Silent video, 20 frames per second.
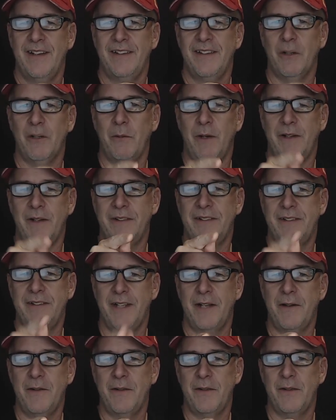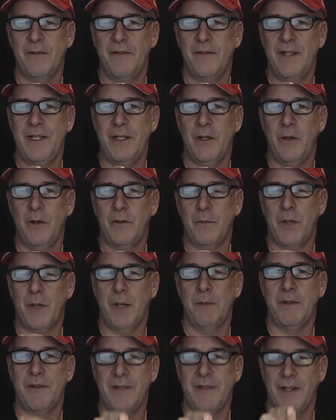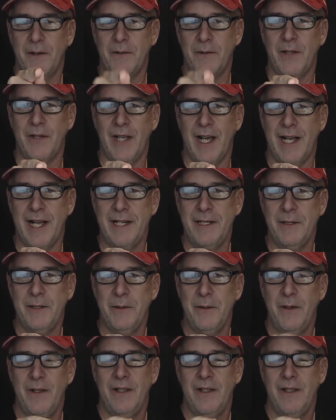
So when it stutters the video, it probably stutters the audio,